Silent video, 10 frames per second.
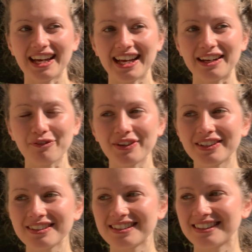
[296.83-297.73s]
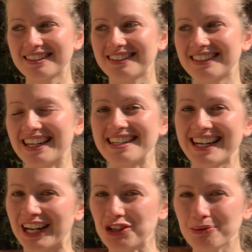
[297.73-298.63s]
and it feels
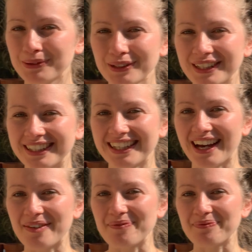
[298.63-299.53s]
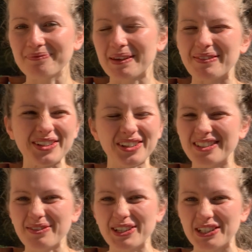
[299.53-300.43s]
intangible and maybe not
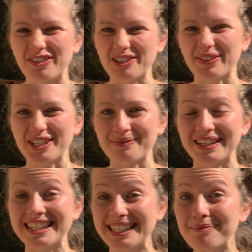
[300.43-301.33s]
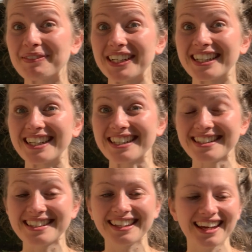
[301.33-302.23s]
so much a responsibility, but it
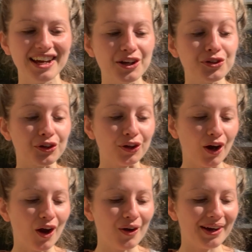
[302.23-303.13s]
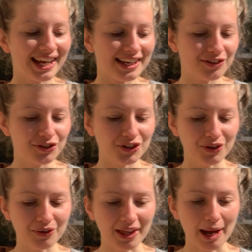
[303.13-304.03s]
is to go
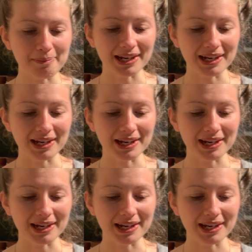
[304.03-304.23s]
into that